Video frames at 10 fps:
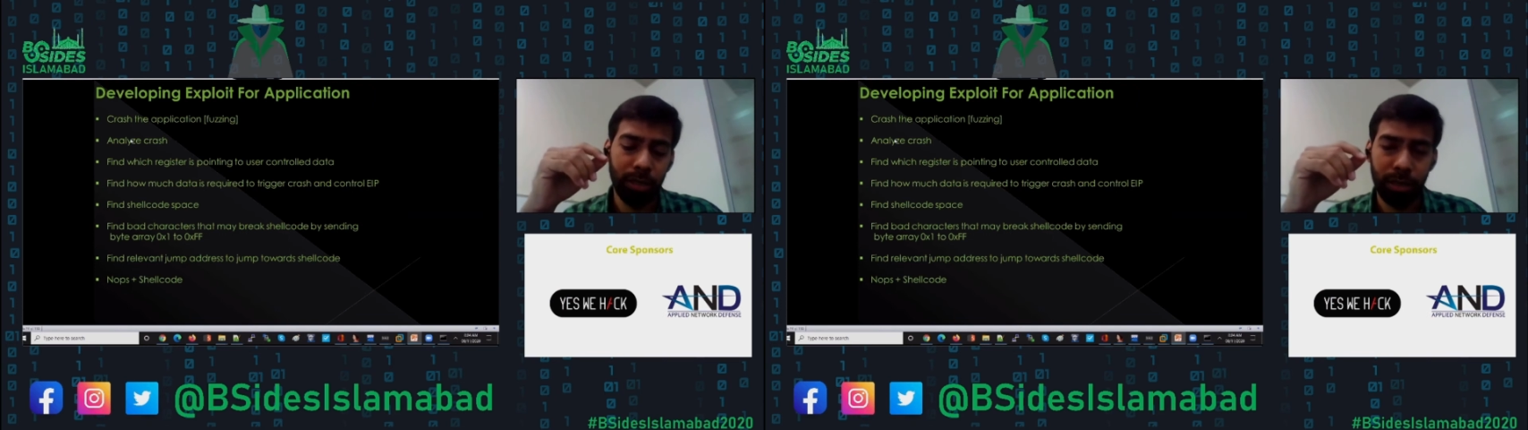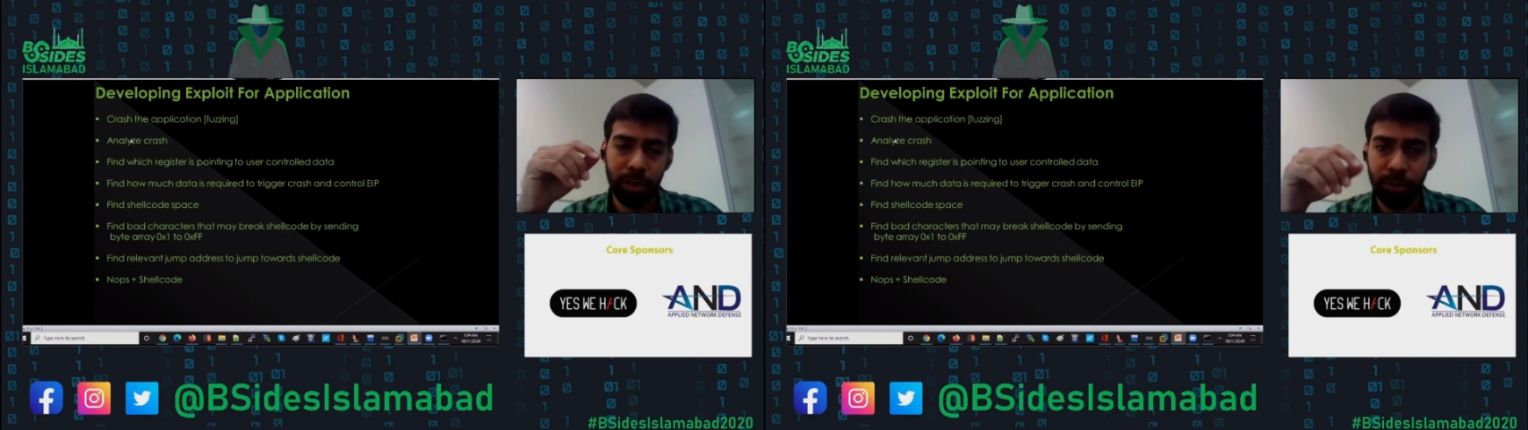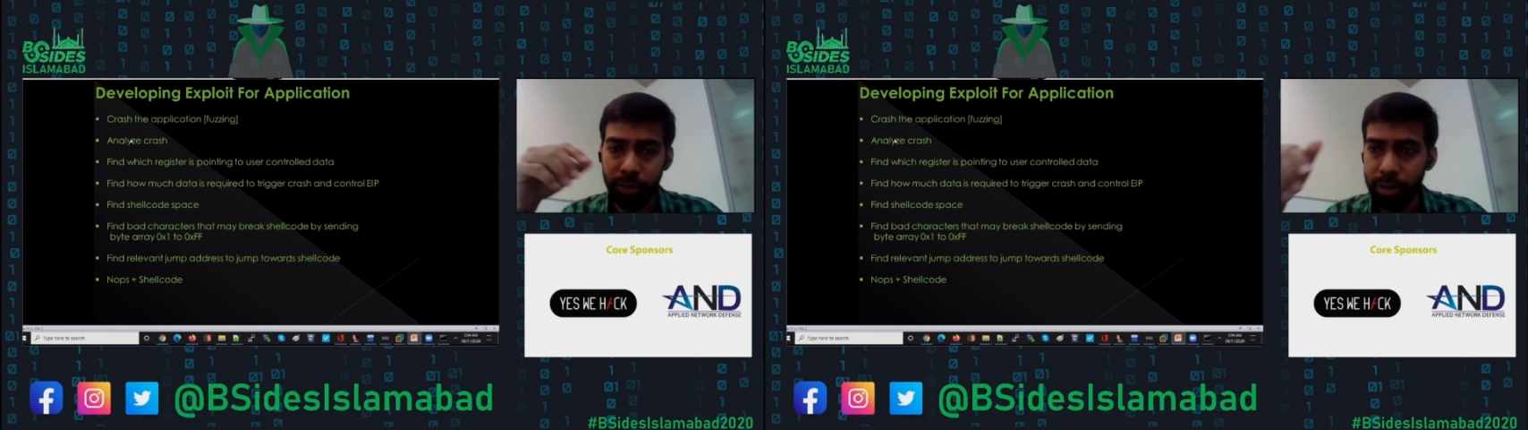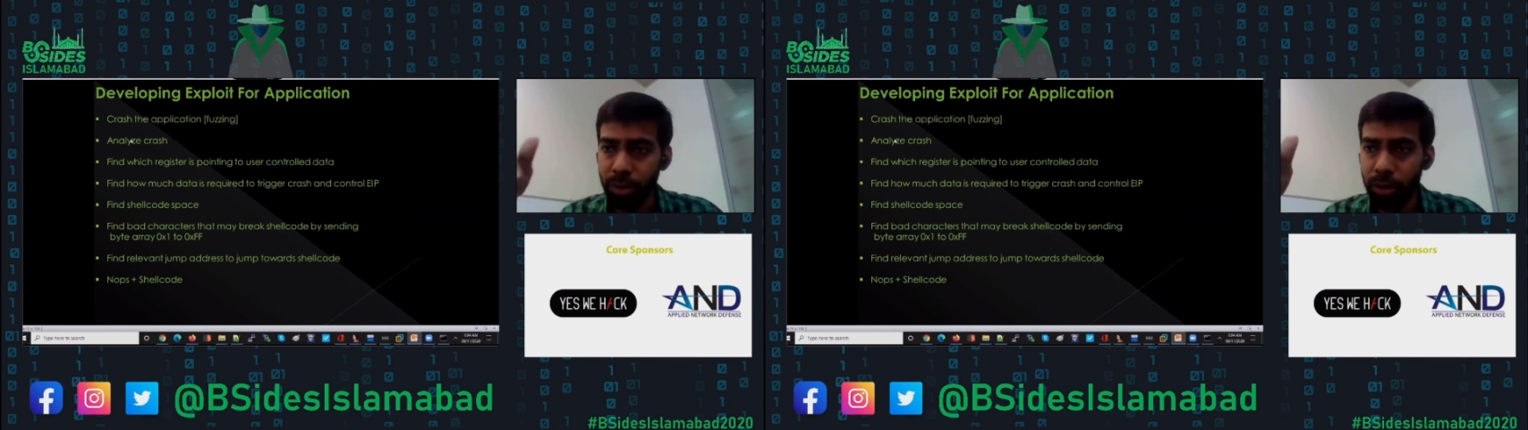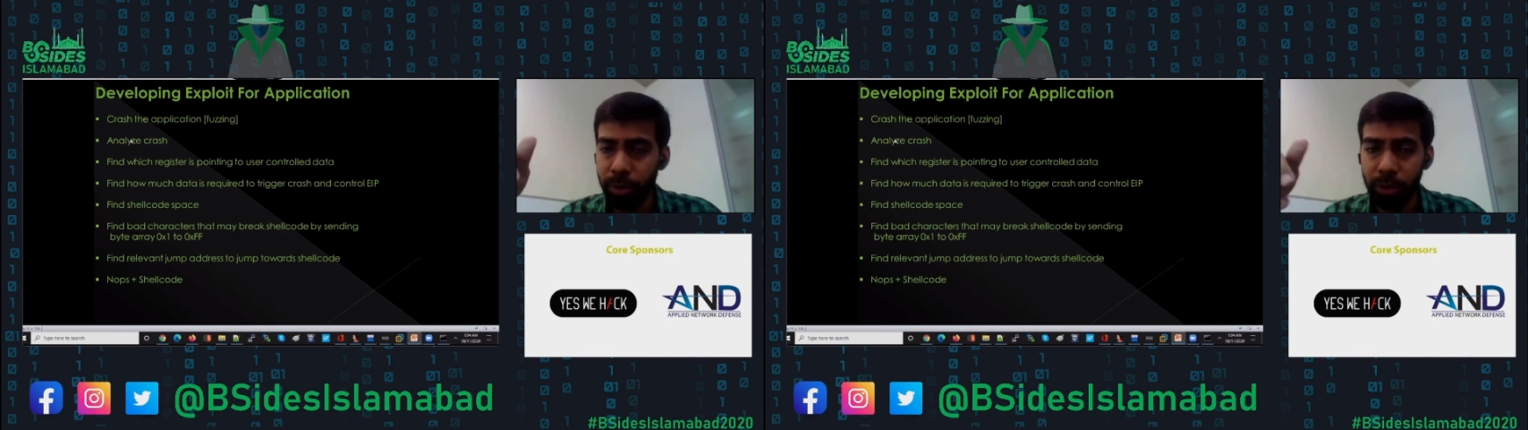we will talk
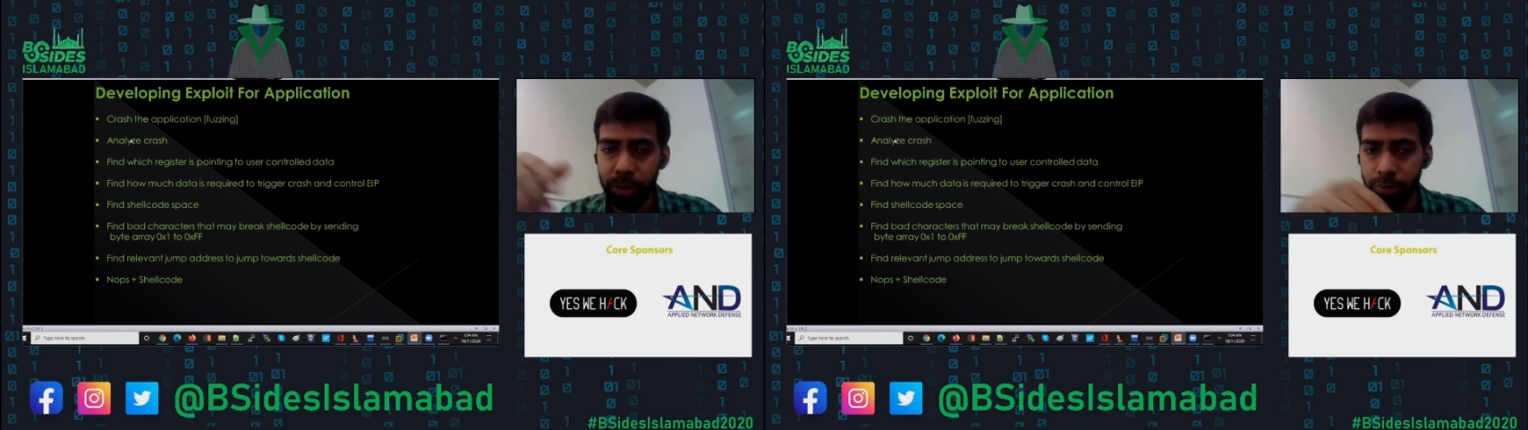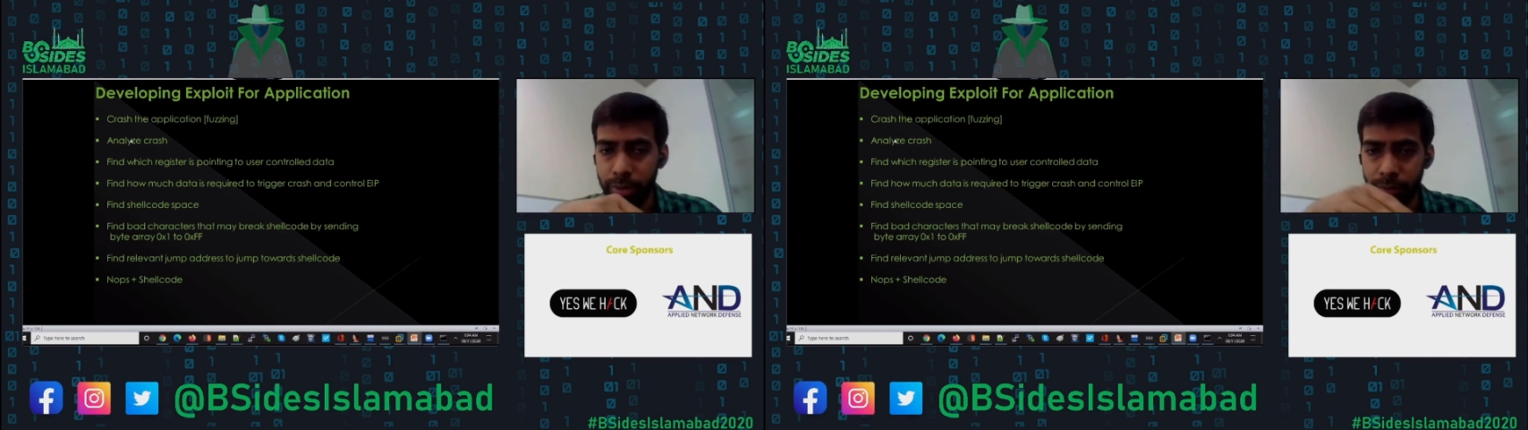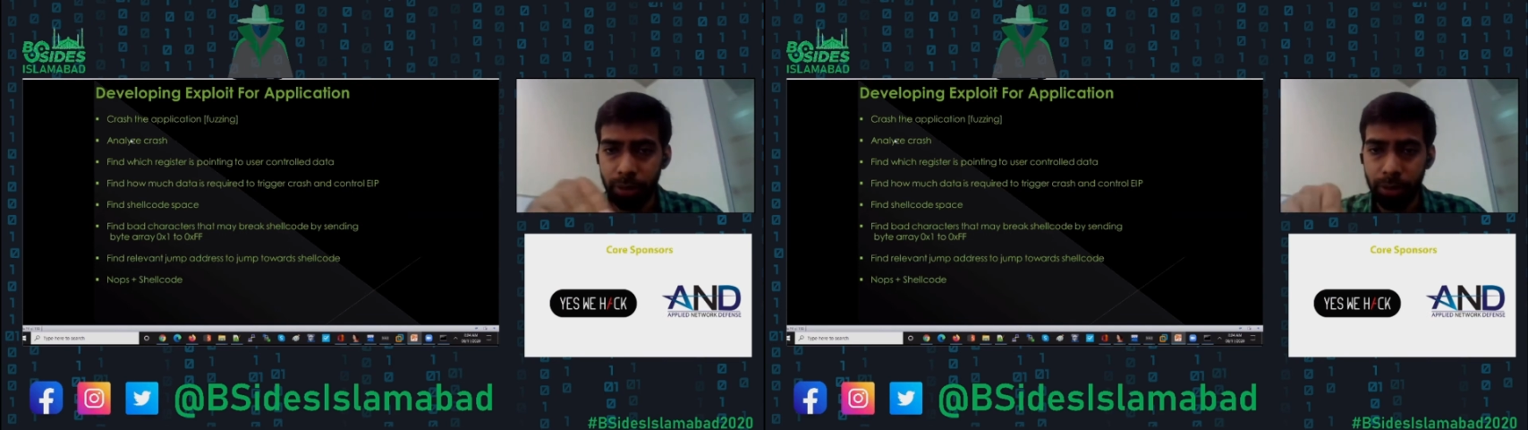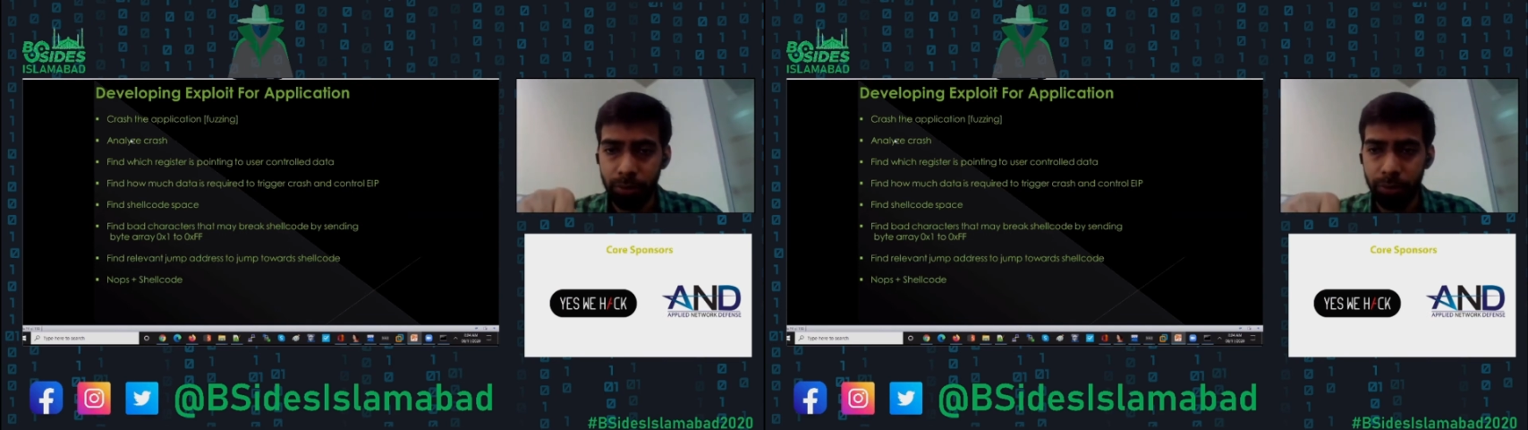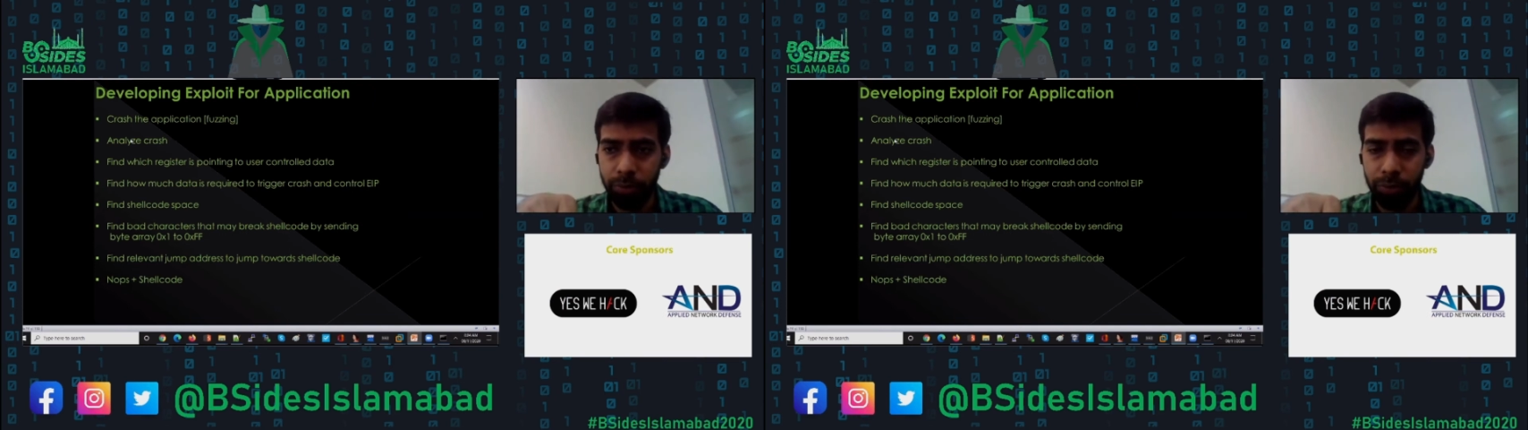about it when
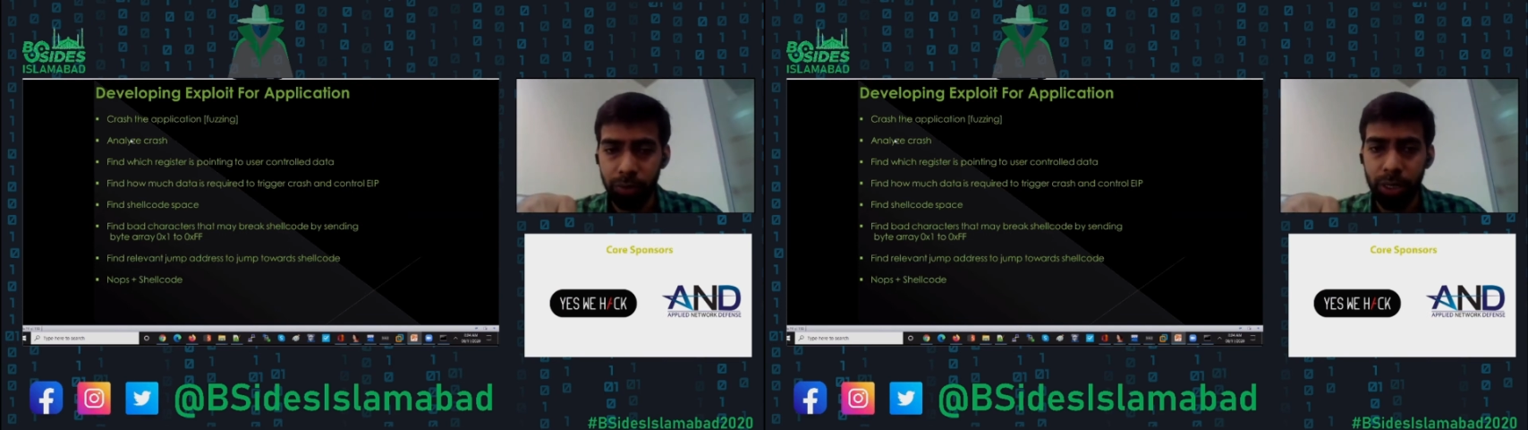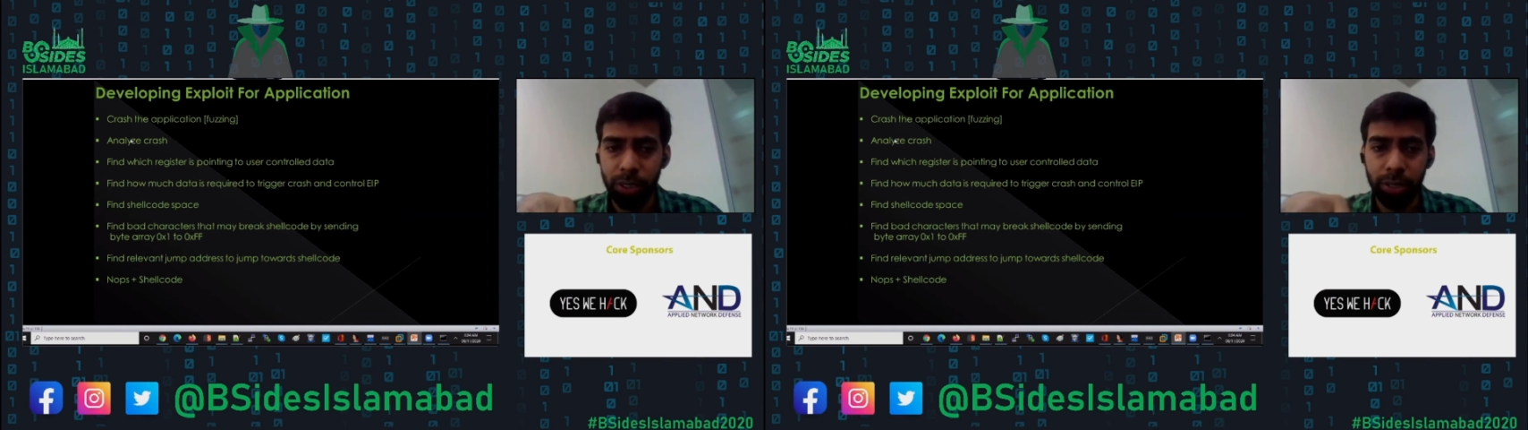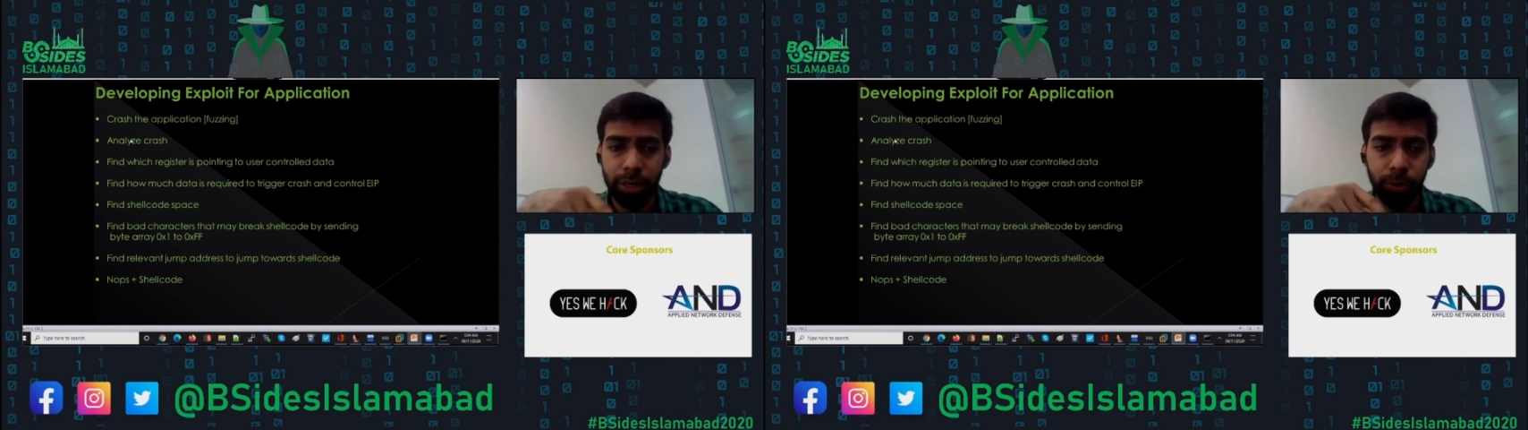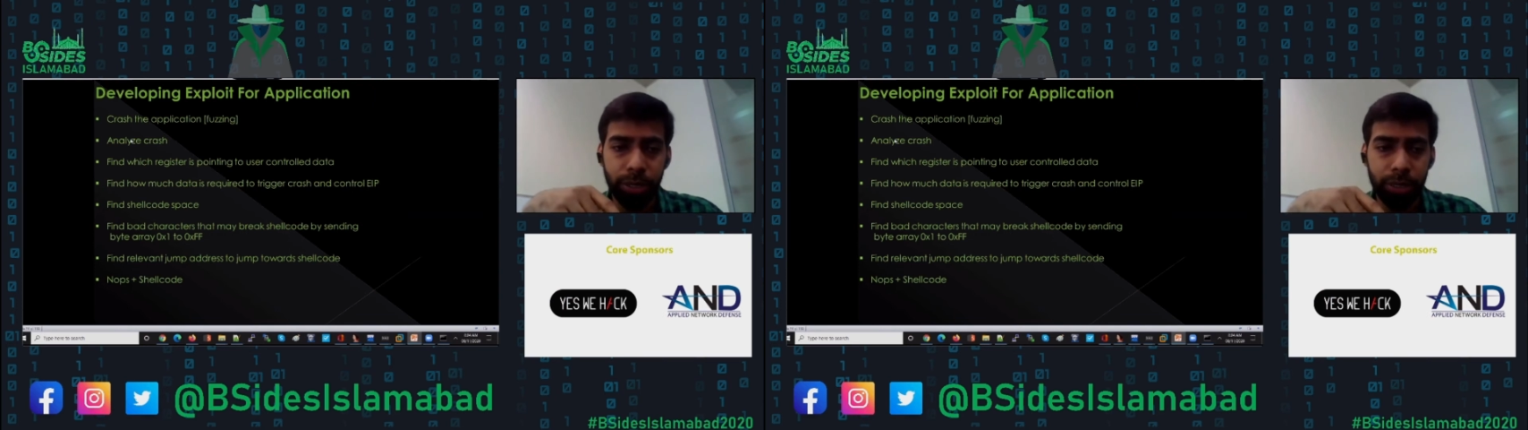we reach that point,